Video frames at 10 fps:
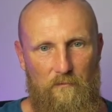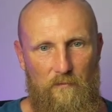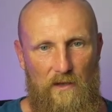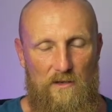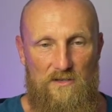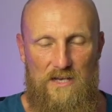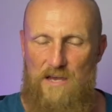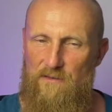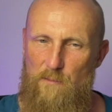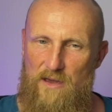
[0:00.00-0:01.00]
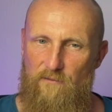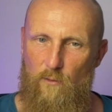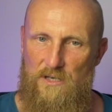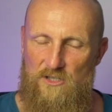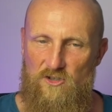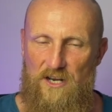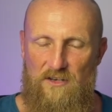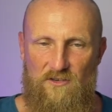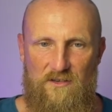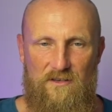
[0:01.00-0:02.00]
You see, even my voice changed.